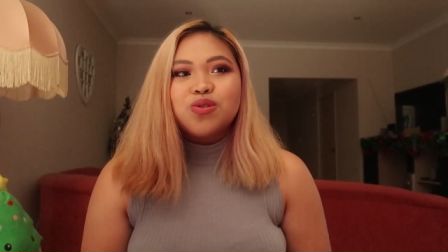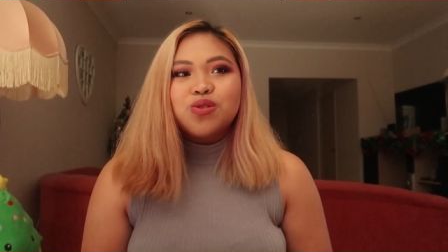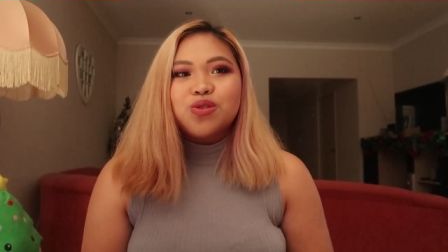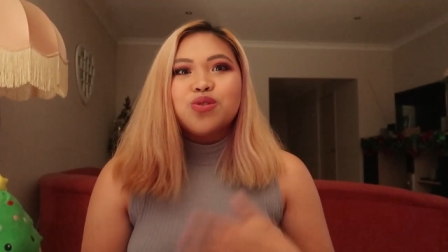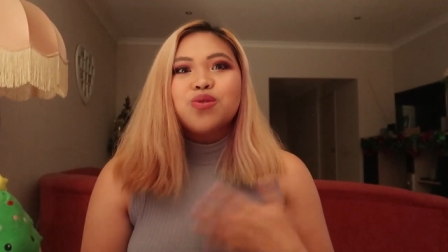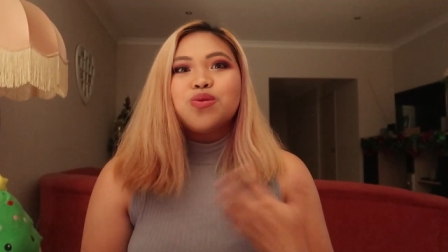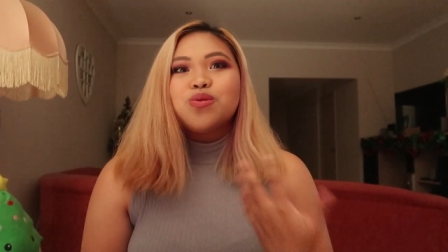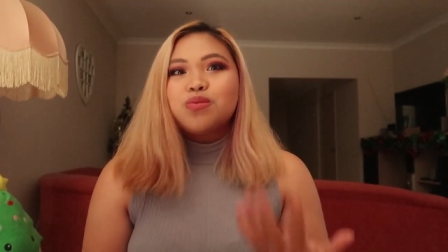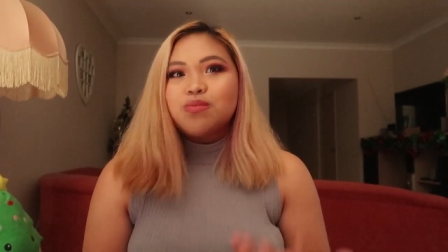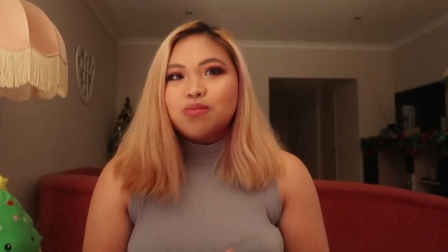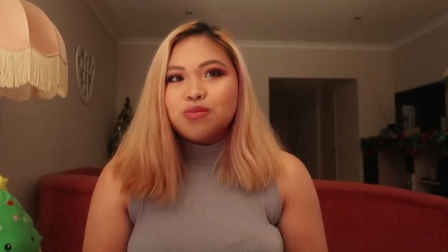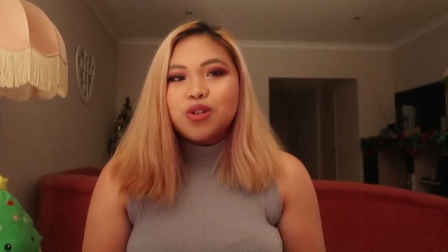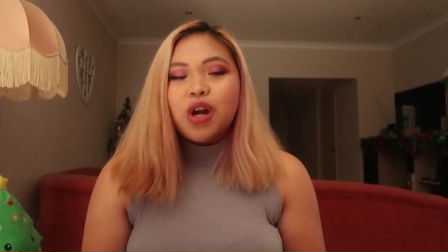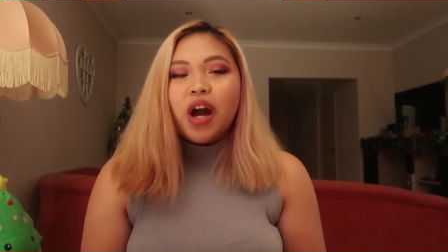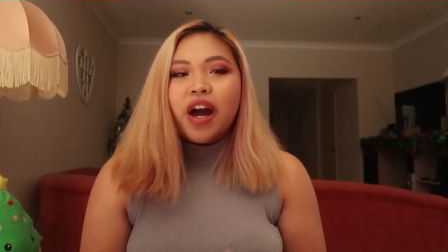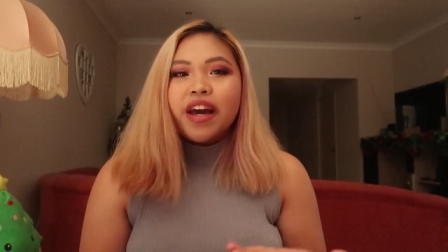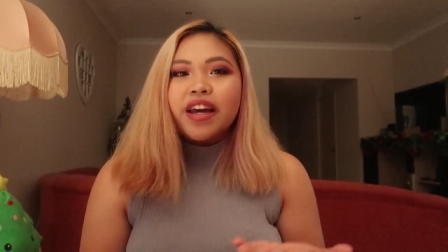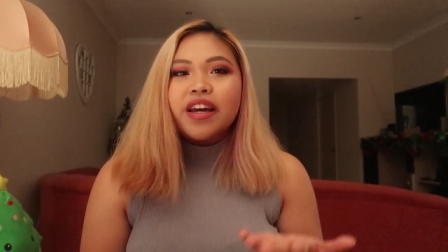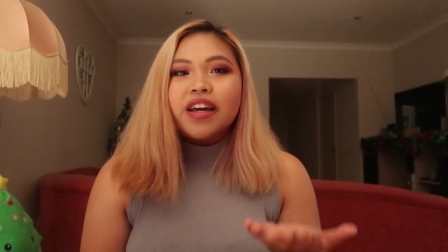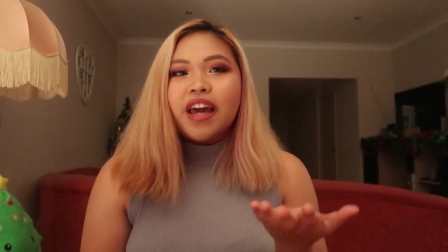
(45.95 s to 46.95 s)
to
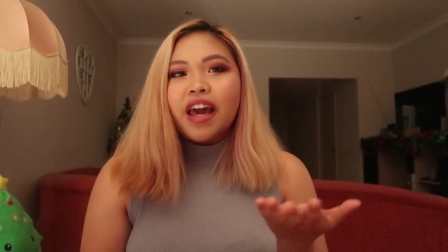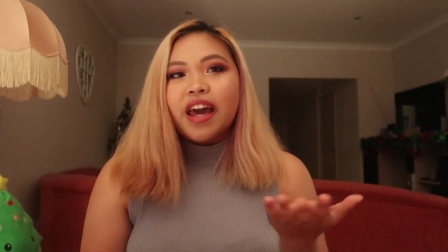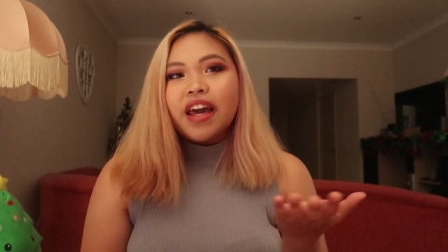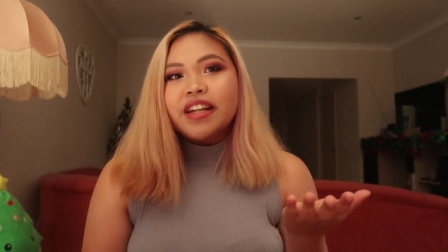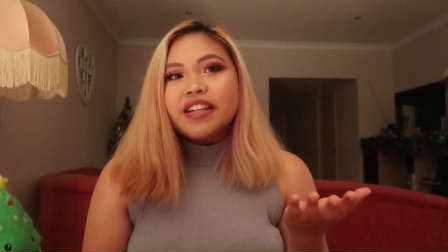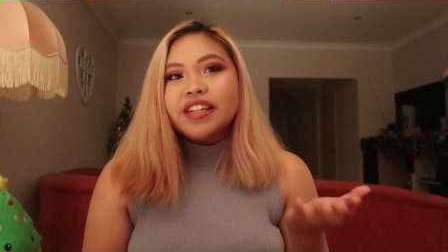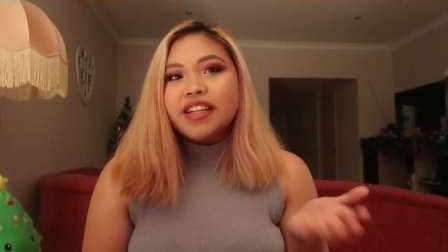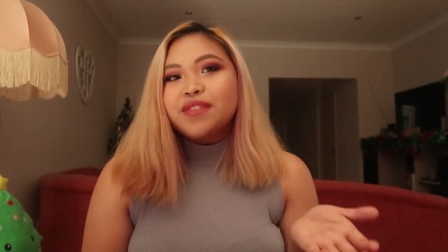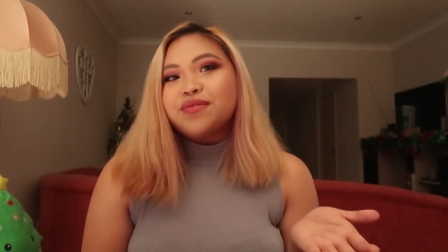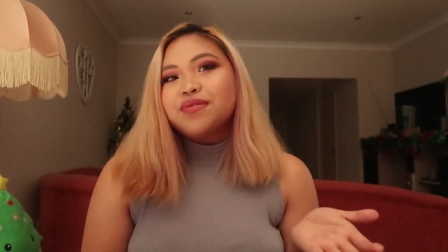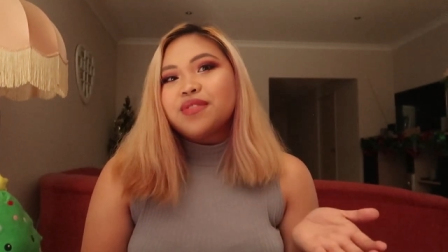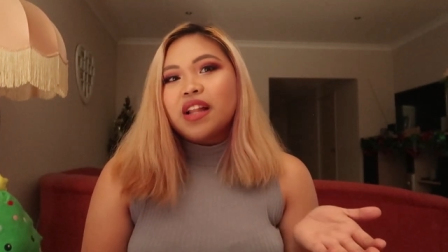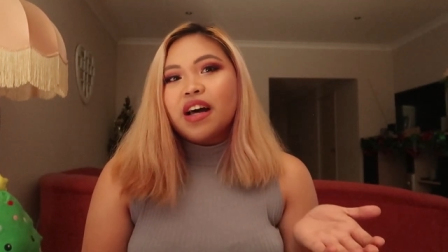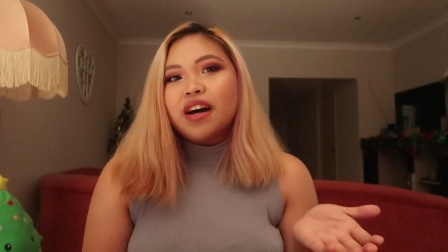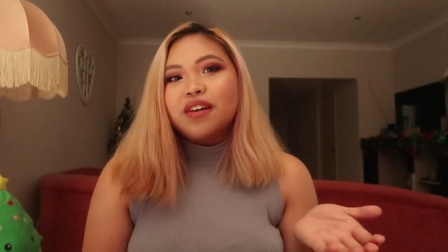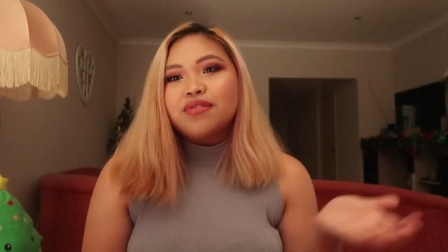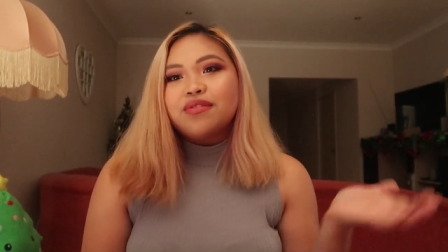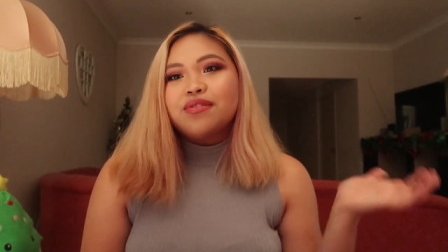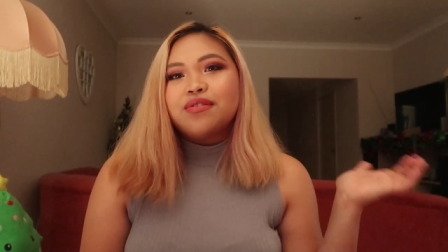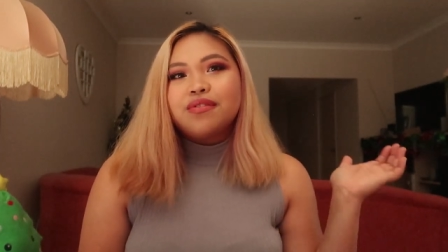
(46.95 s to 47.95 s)
try and give
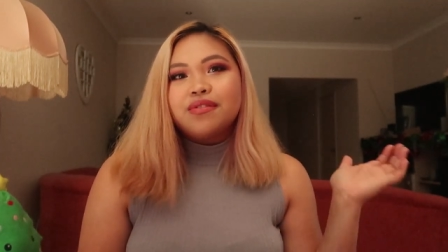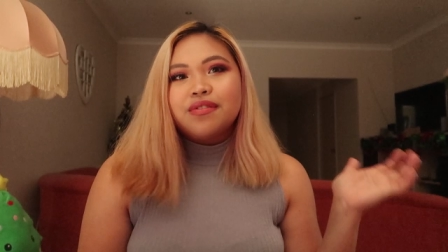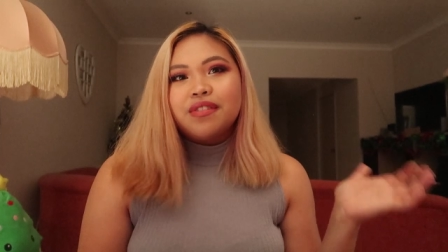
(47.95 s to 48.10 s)
love